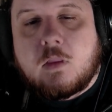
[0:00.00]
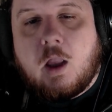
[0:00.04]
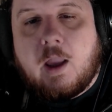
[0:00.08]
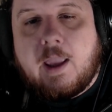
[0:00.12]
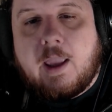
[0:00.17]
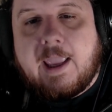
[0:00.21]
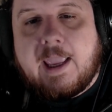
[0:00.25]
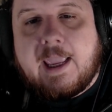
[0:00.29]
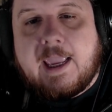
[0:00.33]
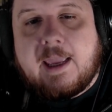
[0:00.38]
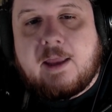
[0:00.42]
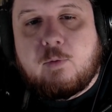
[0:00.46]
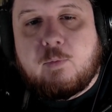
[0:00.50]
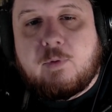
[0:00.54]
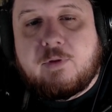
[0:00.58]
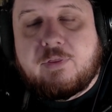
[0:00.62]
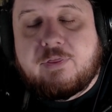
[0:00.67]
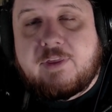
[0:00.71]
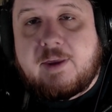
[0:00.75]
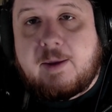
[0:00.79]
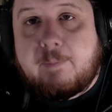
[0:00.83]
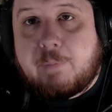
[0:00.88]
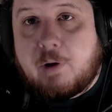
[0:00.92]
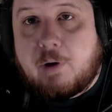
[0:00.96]
and with
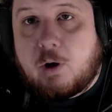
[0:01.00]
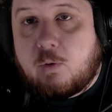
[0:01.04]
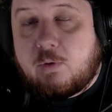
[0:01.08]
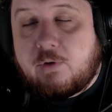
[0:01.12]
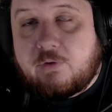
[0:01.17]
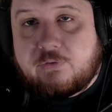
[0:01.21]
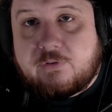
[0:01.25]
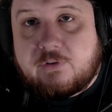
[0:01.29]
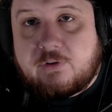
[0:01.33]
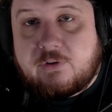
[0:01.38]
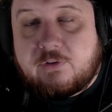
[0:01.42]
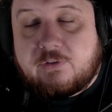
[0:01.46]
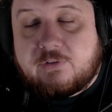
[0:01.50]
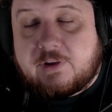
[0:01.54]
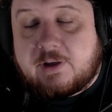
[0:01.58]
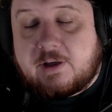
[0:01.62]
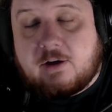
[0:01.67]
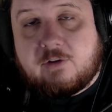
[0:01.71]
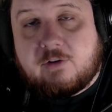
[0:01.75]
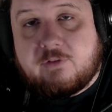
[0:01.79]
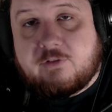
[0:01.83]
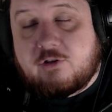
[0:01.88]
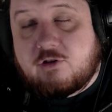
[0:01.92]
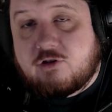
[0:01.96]
the bonuses that
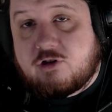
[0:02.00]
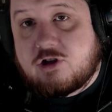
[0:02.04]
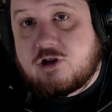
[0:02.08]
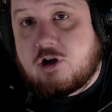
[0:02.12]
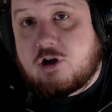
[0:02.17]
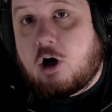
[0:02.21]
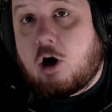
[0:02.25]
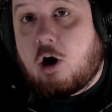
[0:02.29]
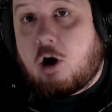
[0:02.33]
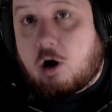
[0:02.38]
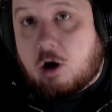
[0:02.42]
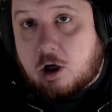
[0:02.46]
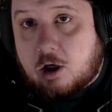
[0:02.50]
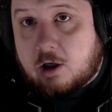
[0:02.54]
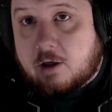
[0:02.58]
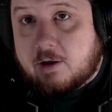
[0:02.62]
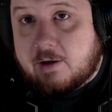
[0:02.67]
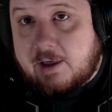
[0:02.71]
there just are